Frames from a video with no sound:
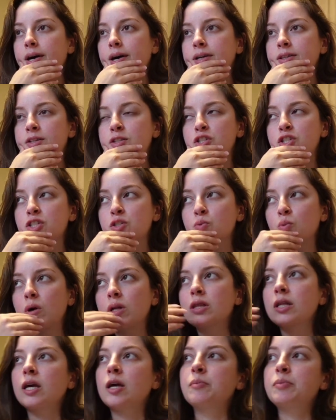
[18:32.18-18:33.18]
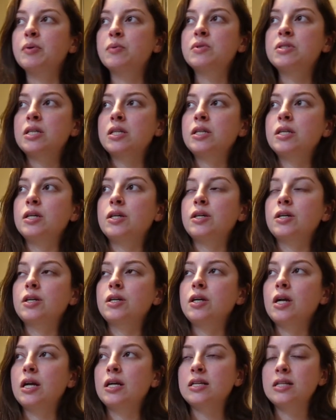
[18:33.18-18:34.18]
There's just one lamp, it was in
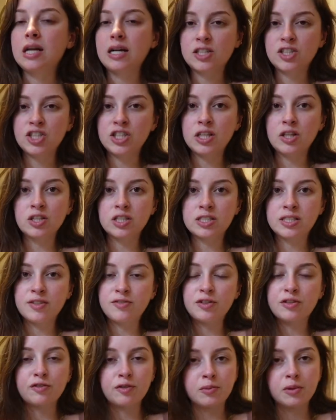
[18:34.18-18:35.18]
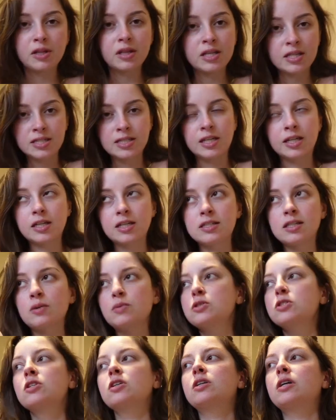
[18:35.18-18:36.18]
here, and it actually looks different from the listing because I
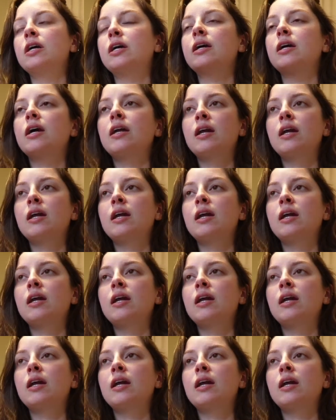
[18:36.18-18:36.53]
was looking,